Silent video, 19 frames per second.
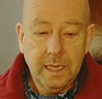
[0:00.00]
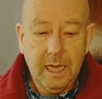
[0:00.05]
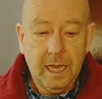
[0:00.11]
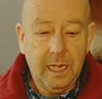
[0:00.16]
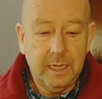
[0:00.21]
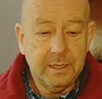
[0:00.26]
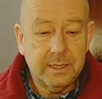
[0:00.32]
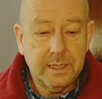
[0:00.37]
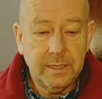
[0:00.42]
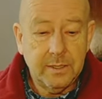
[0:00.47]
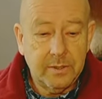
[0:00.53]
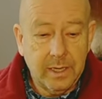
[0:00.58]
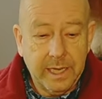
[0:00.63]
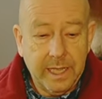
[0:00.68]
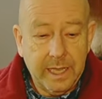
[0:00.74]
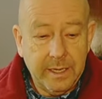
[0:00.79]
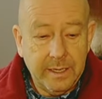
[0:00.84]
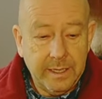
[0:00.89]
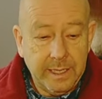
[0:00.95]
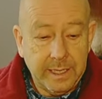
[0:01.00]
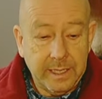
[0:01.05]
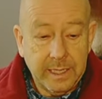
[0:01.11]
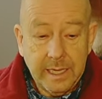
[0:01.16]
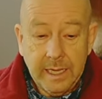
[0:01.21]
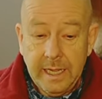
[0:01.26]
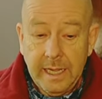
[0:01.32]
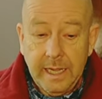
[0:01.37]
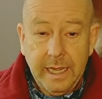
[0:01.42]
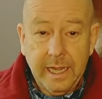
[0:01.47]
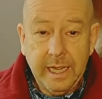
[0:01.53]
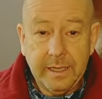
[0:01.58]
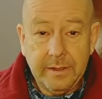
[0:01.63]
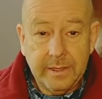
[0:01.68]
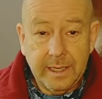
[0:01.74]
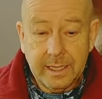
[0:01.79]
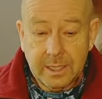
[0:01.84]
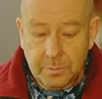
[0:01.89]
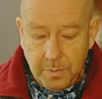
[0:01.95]
until the landing, and
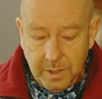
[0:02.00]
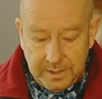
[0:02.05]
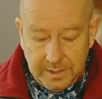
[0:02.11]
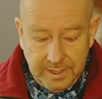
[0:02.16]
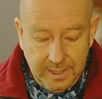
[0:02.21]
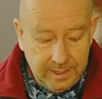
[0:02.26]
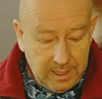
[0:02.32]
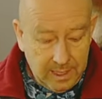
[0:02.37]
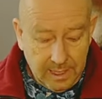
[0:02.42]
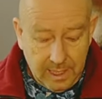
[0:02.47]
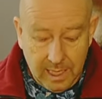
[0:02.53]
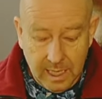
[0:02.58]
that's my signal.